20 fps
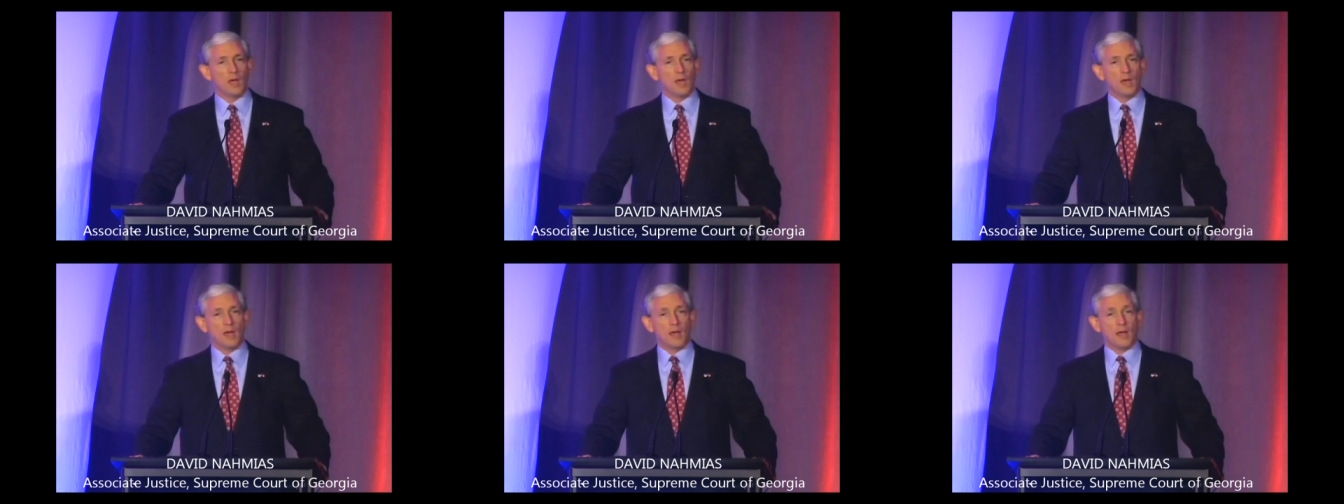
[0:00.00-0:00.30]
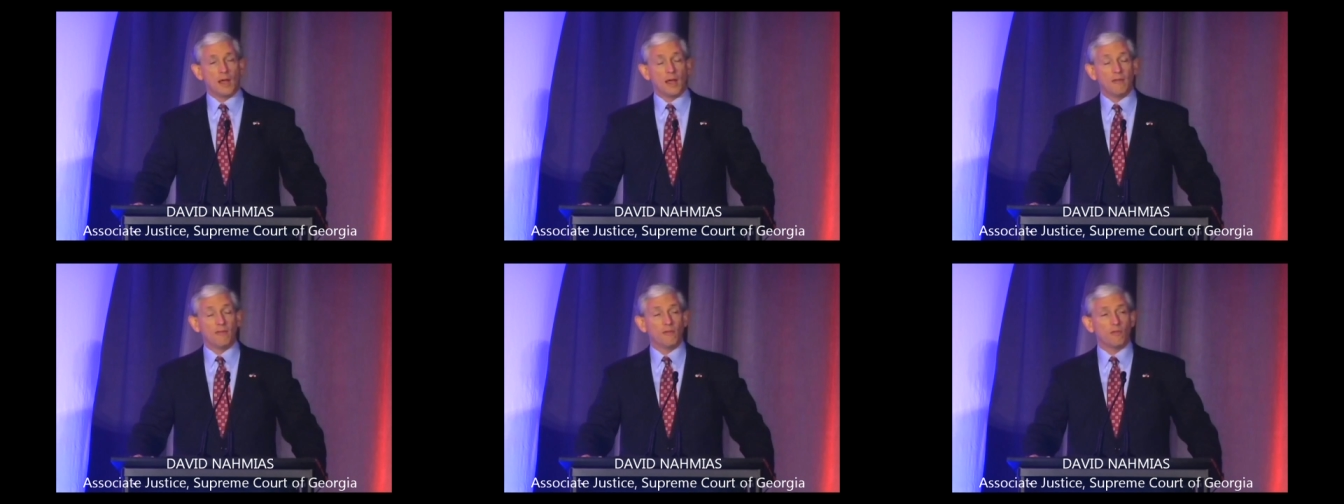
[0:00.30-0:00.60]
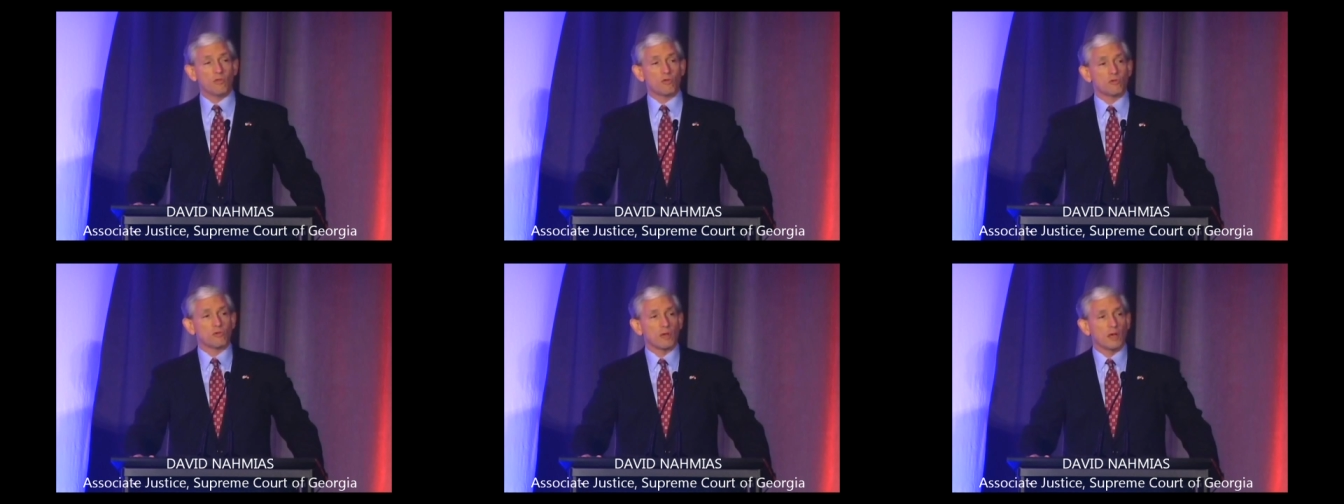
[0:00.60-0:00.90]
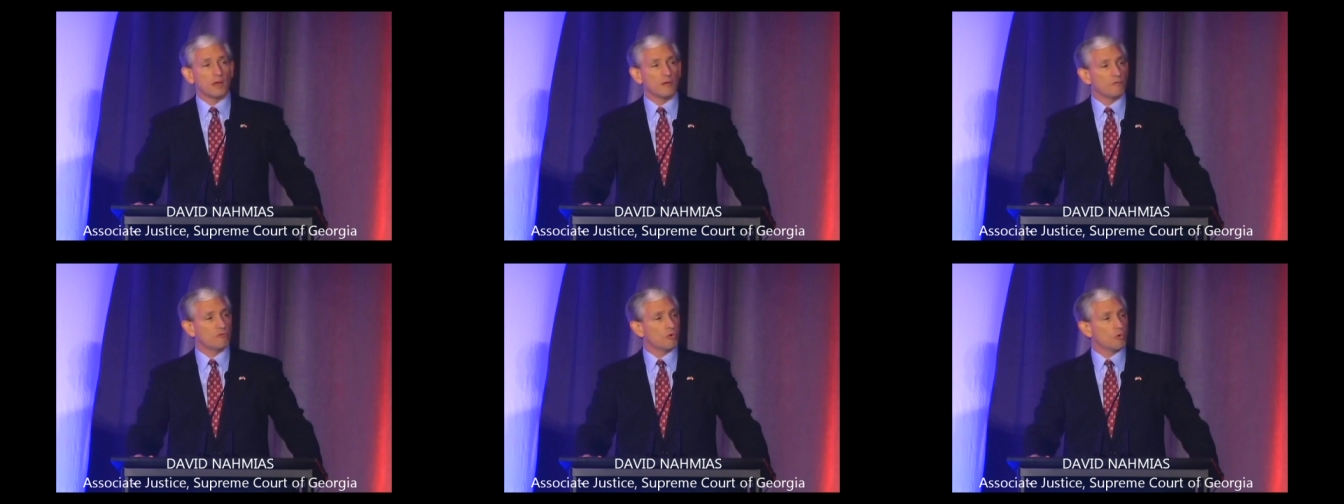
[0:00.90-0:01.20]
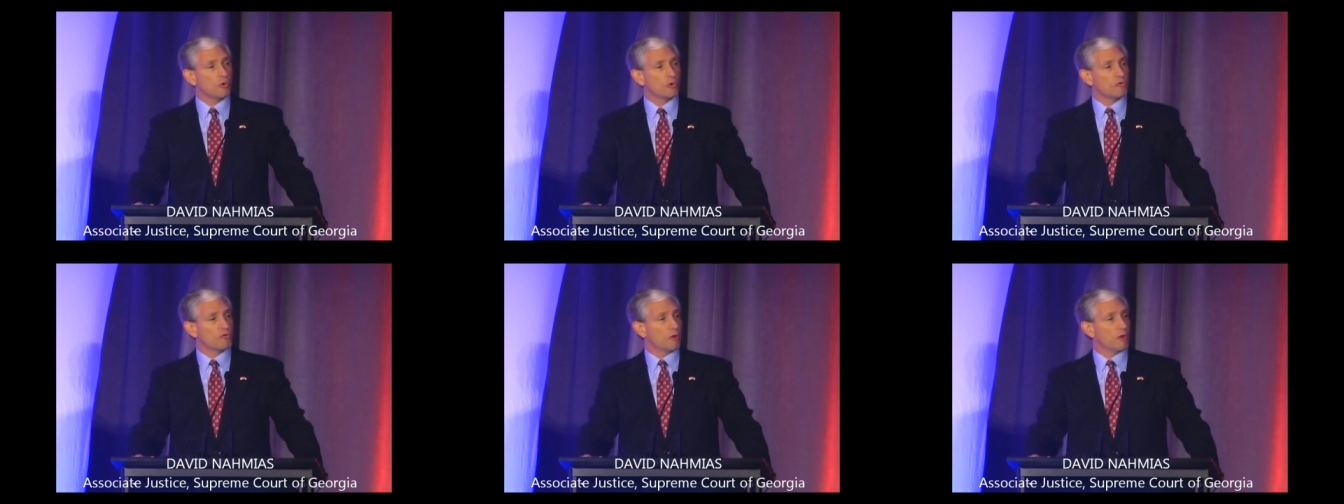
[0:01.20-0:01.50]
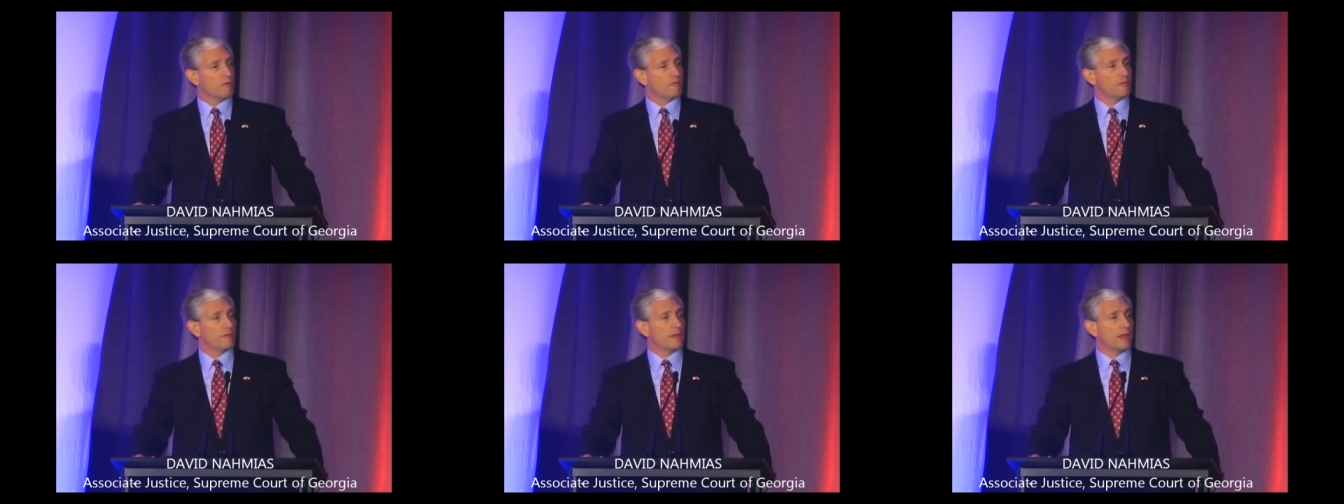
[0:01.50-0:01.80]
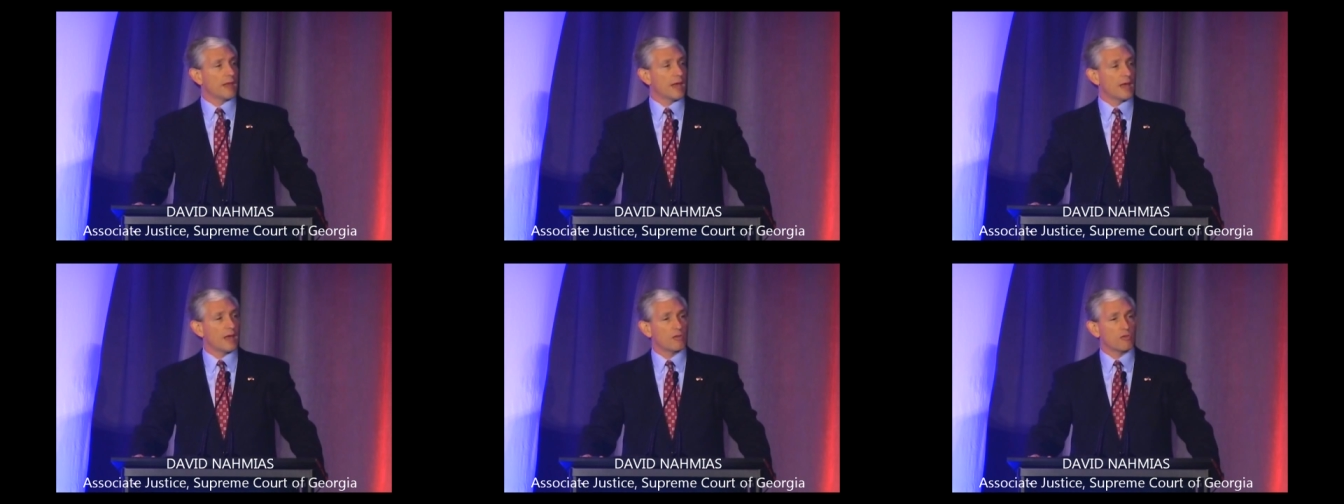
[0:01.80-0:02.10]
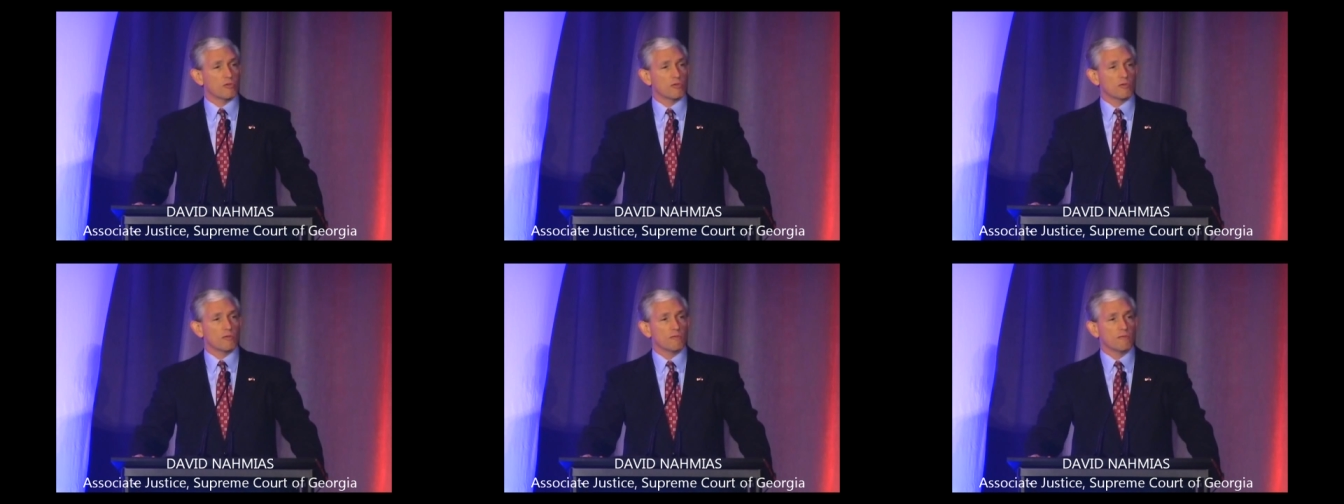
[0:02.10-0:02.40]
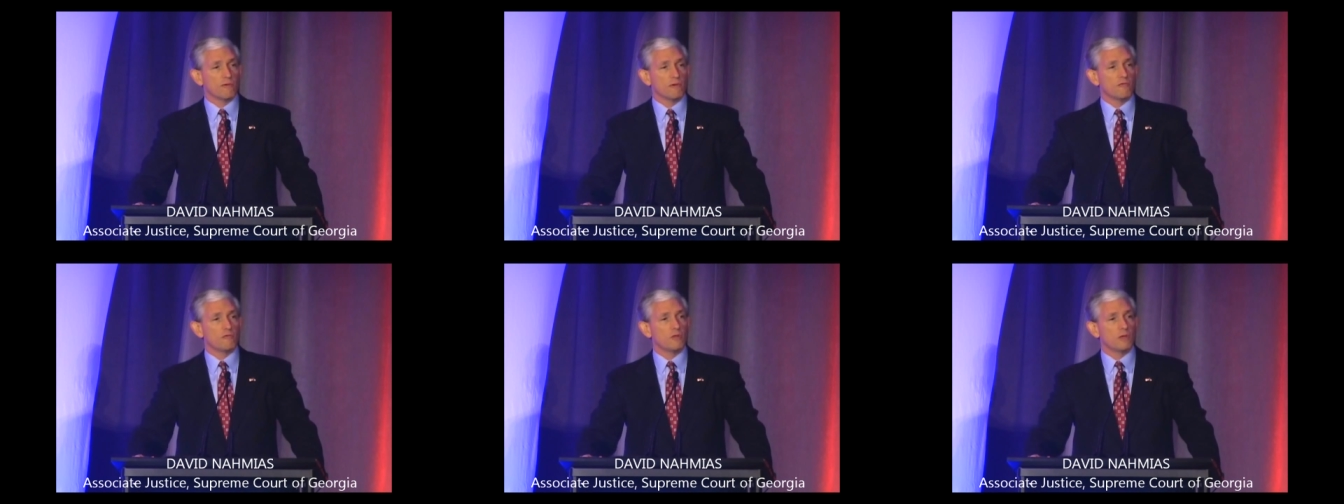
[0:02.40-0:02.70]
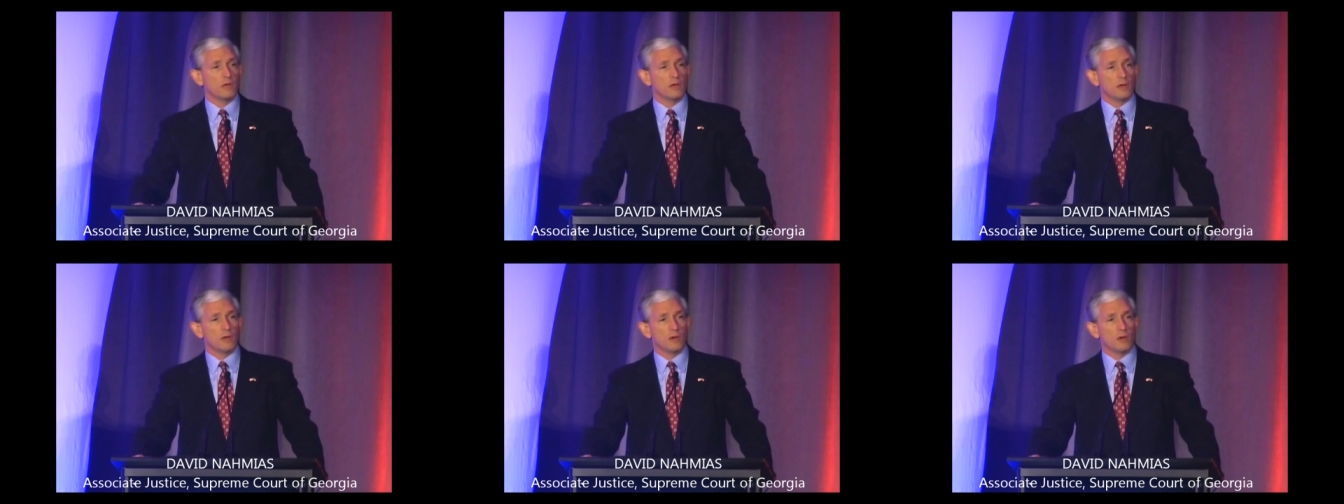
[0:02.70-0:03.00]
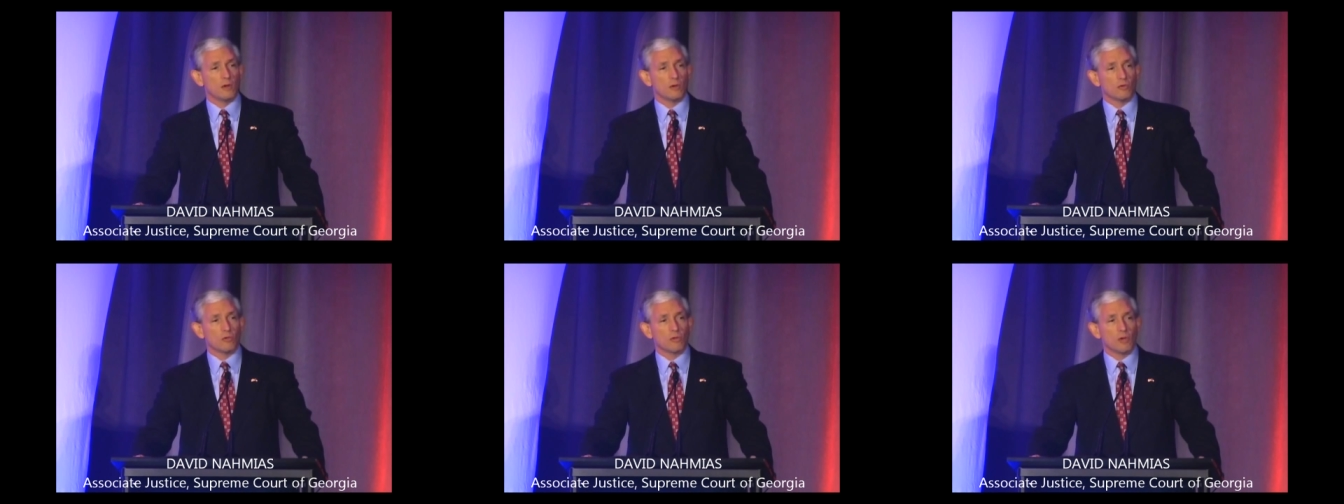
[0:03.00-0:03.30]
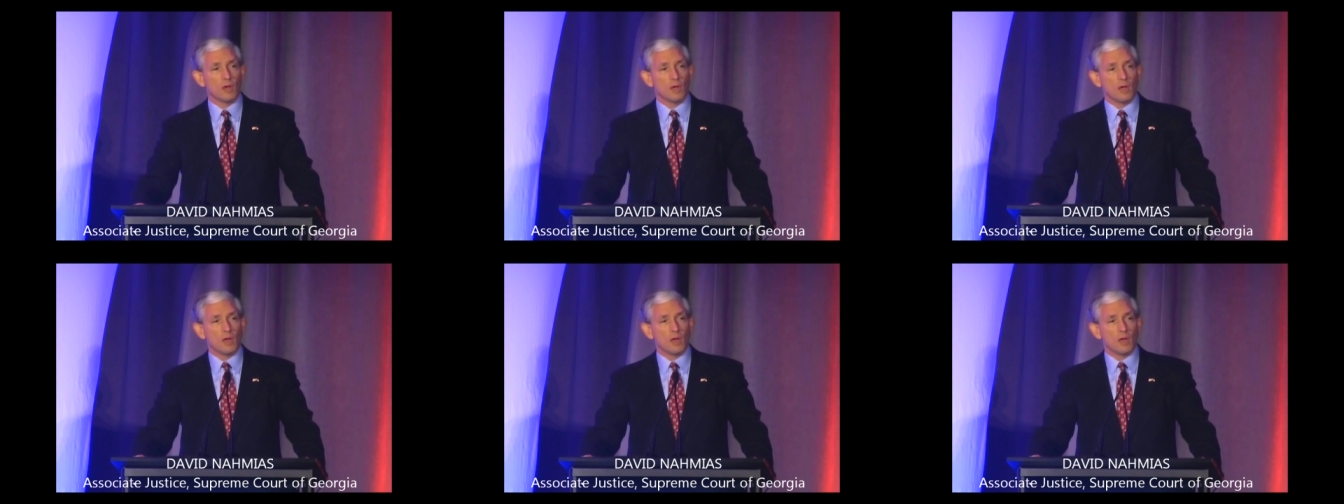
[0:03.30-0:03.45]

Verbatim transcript: and that the state of Georgia over the last fifty years